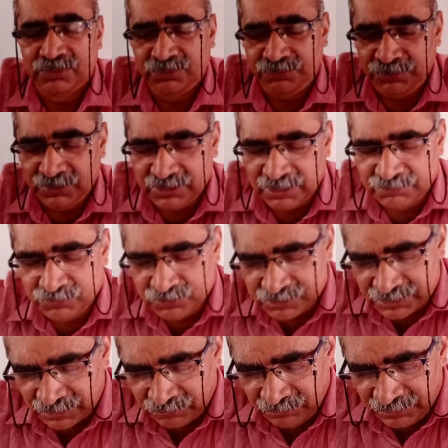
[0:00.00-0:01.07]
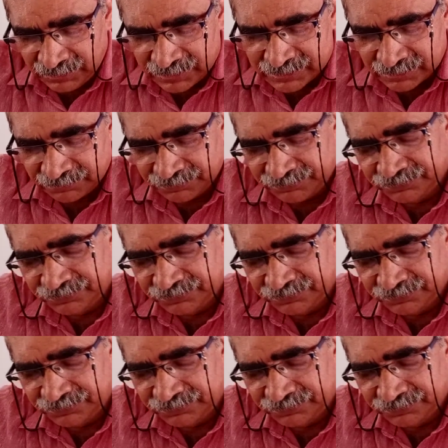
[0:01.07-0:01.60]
If you come to secularism,